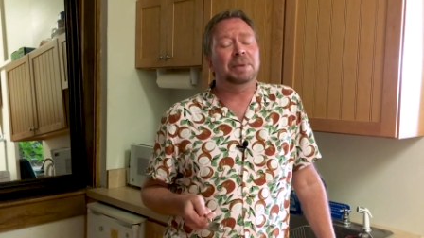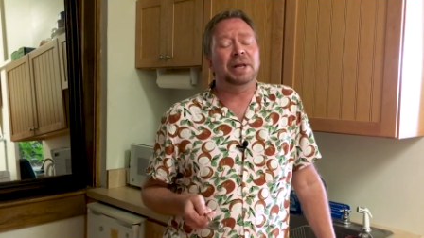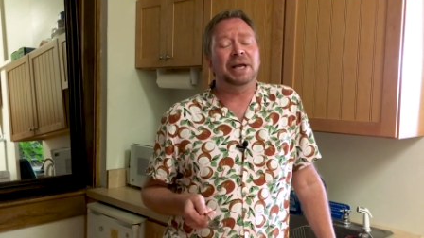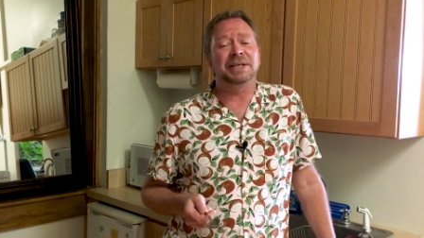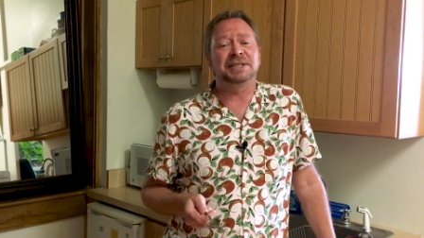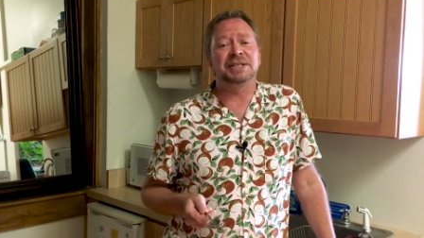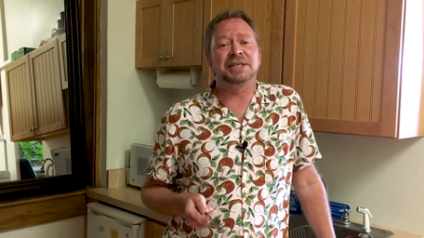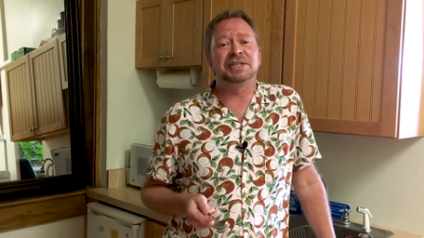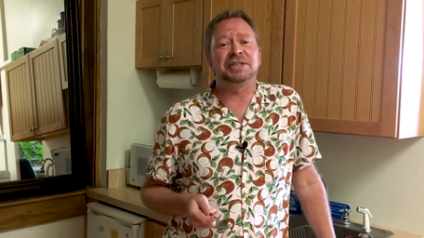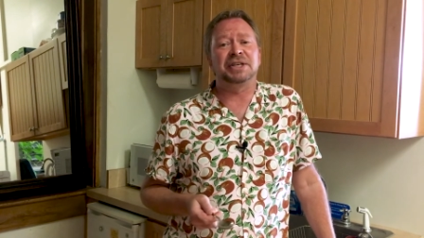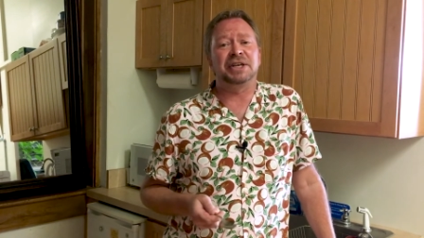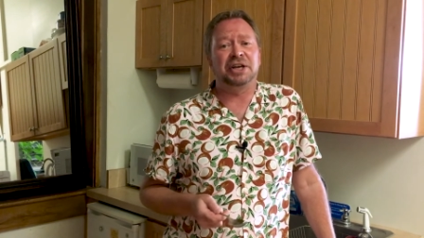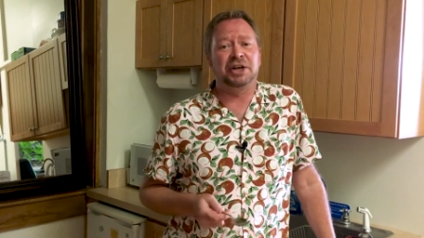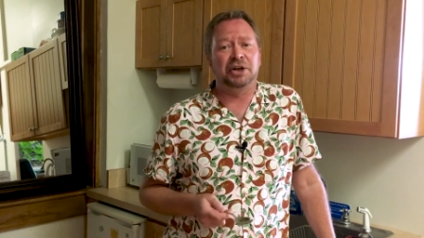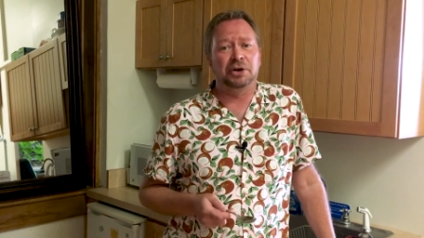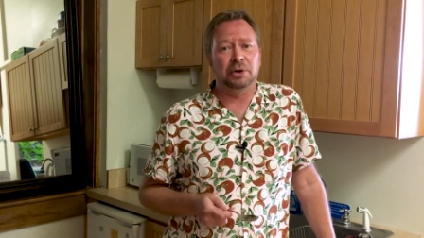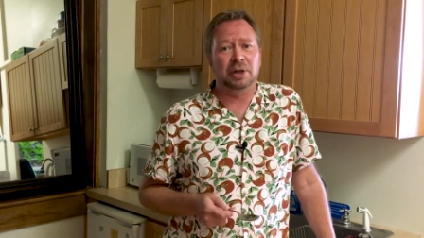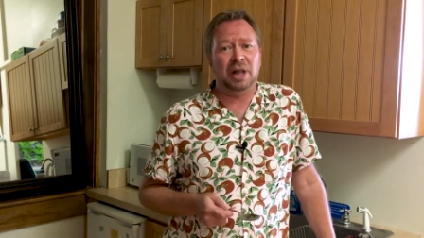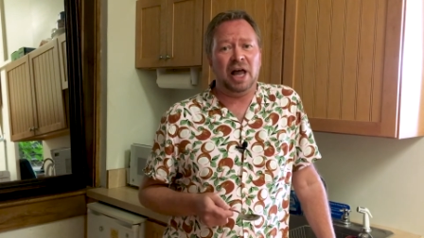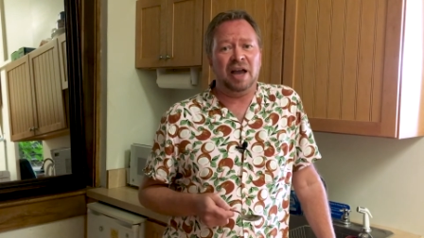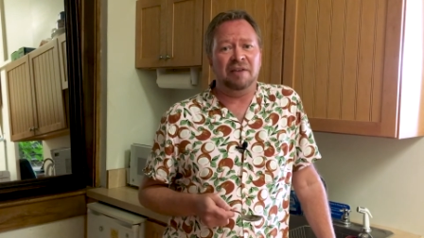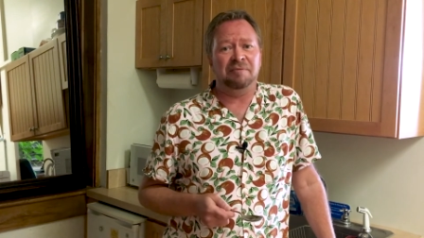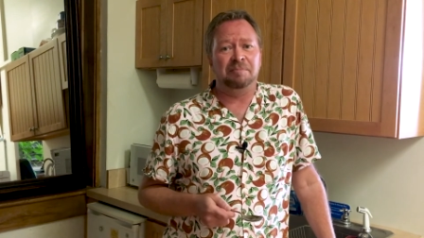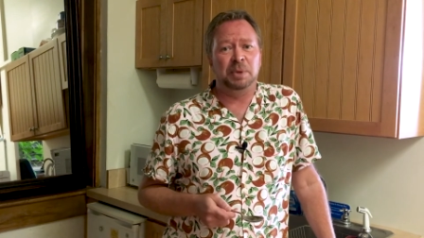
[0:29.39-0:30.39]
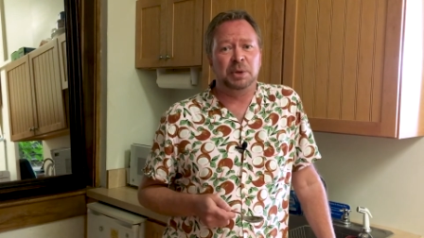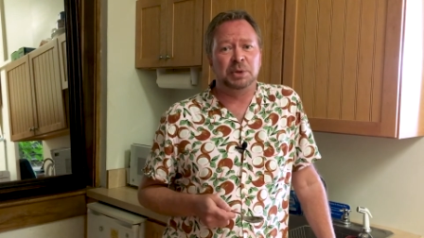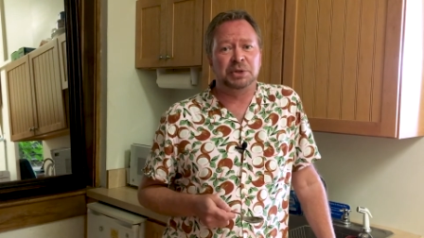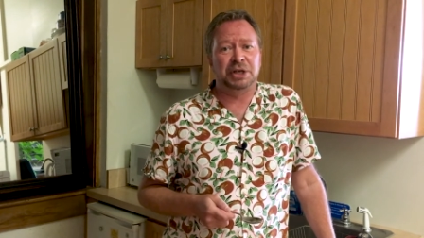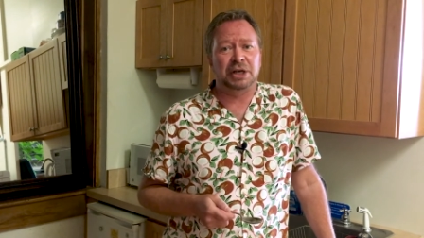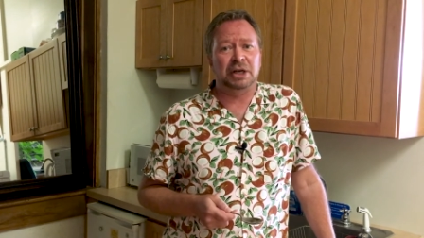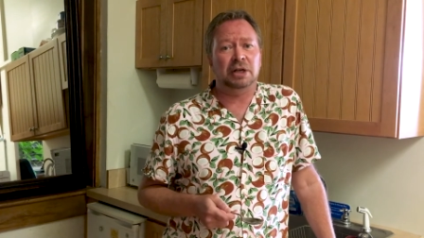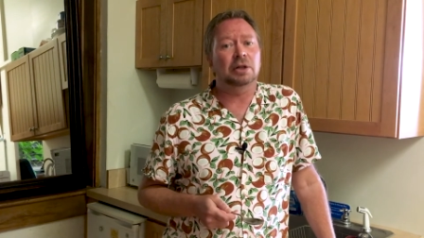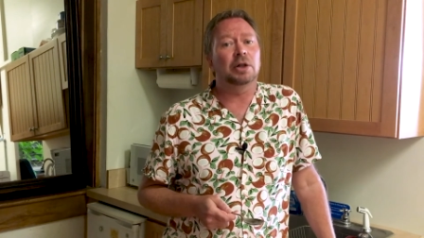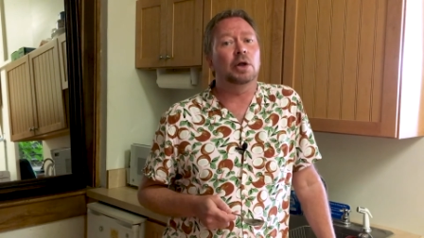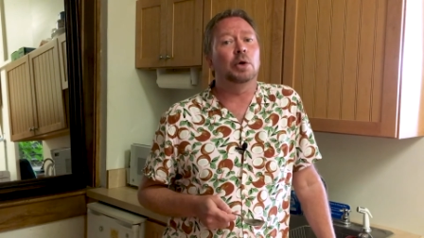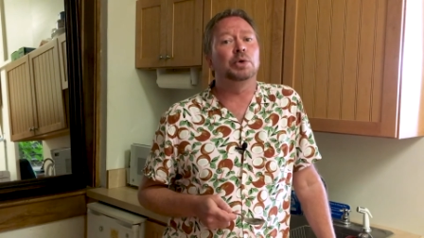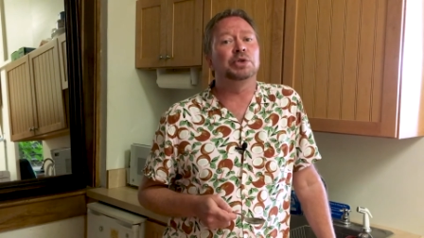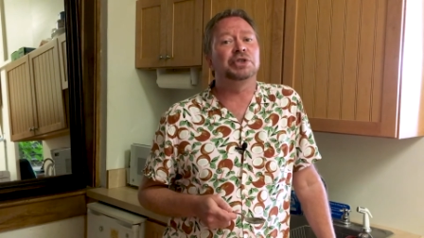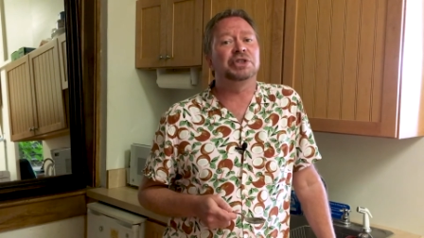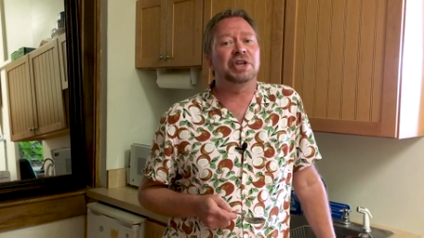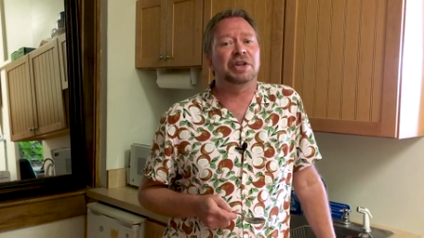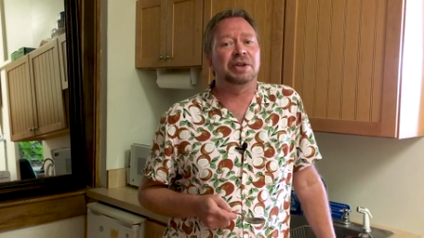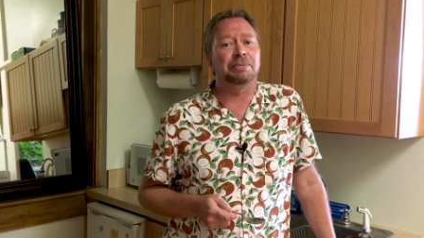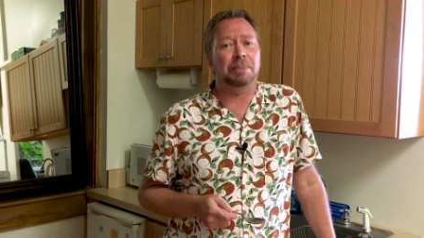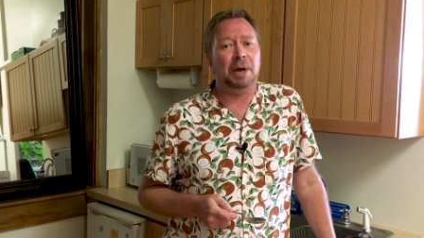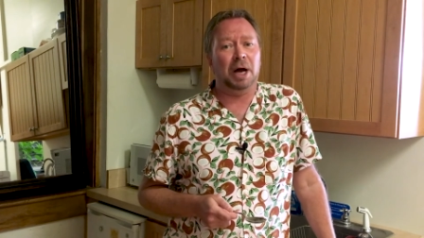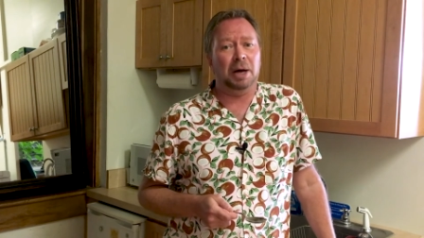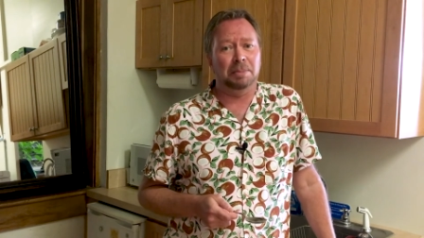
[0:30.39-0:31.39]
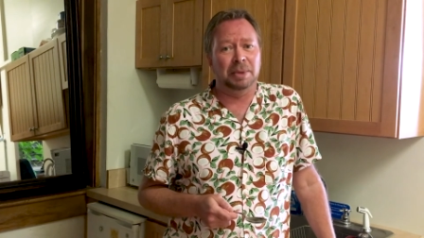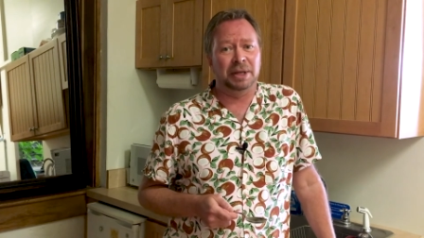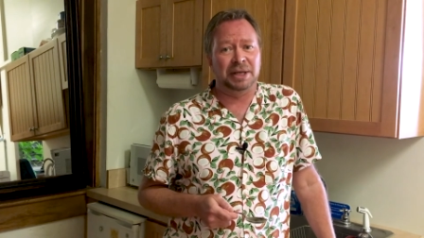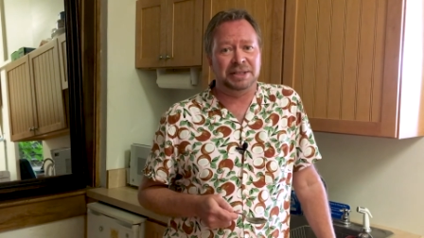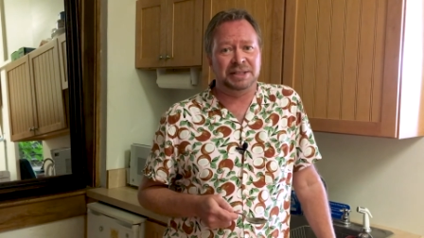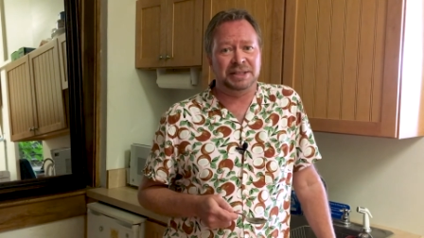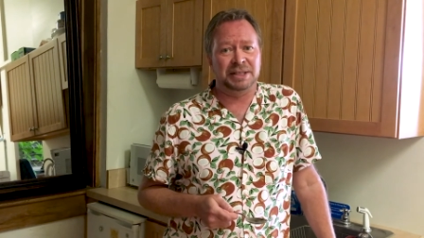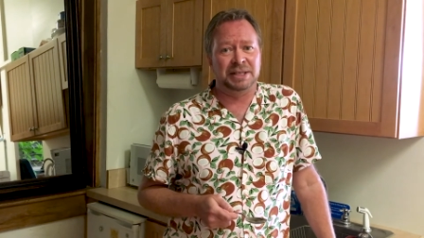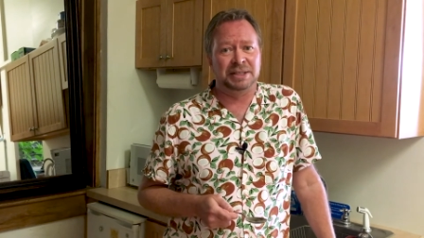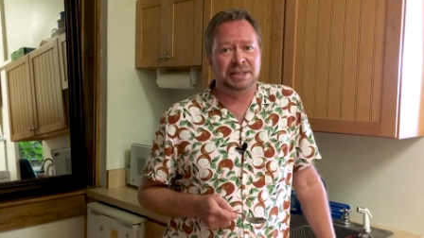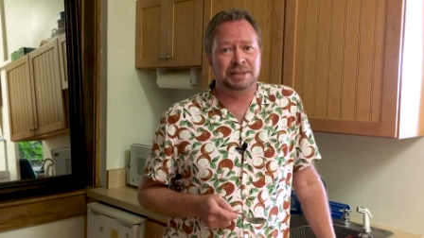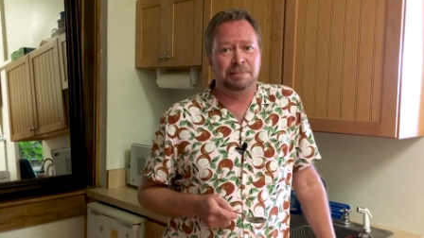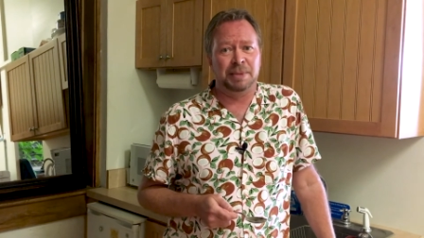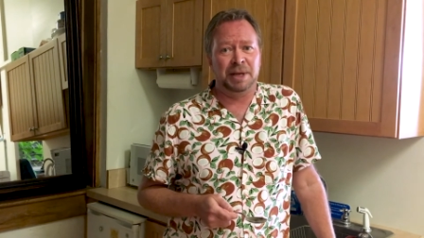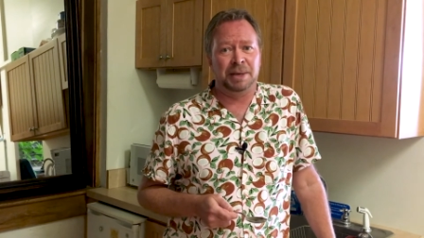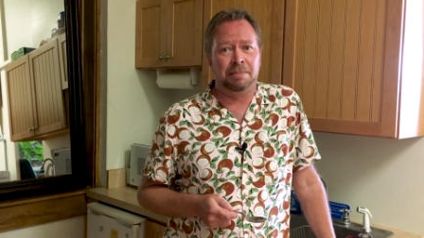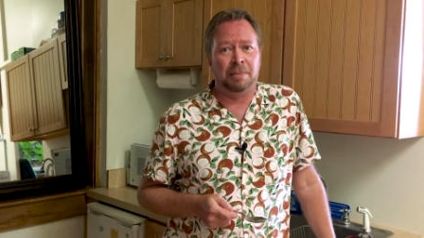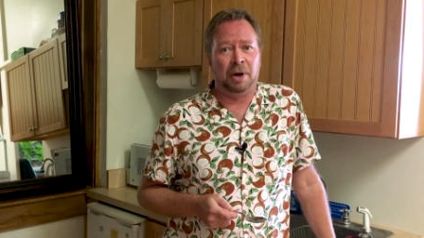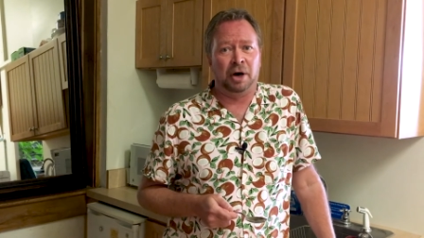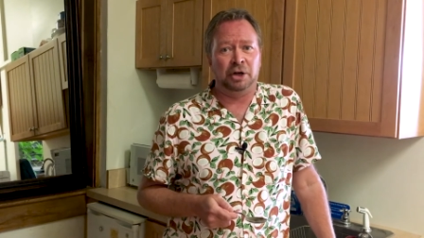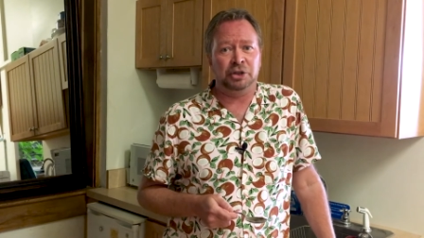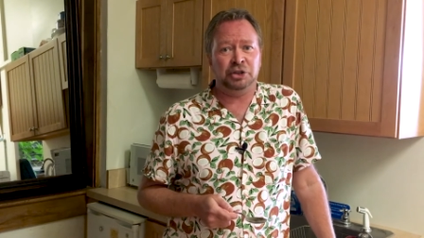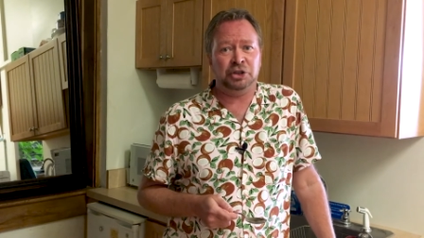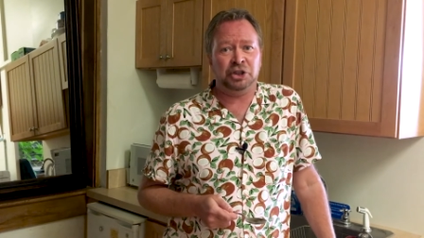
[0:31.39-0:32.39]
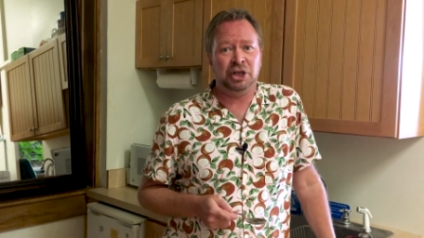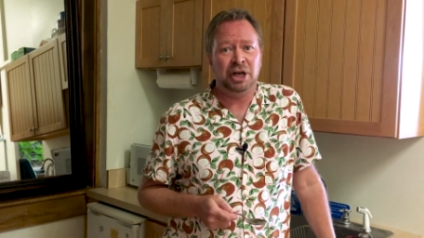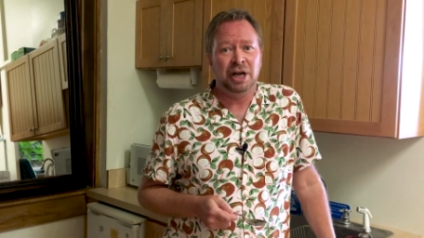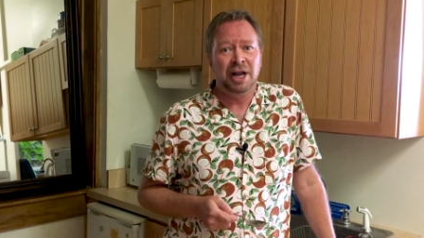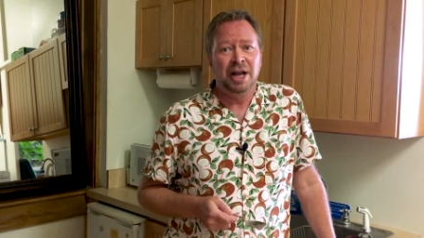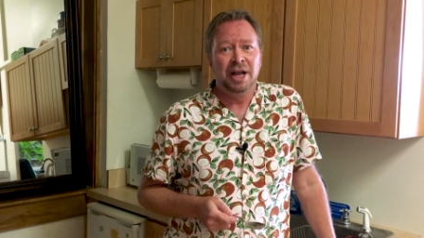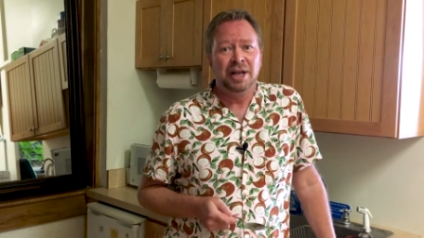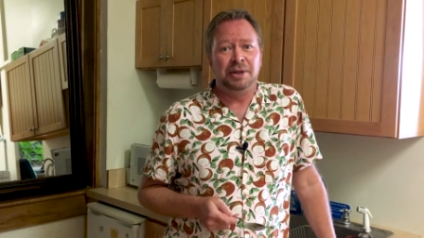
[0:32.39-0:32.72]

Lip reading: places to hear live music closed to the public since mid-March,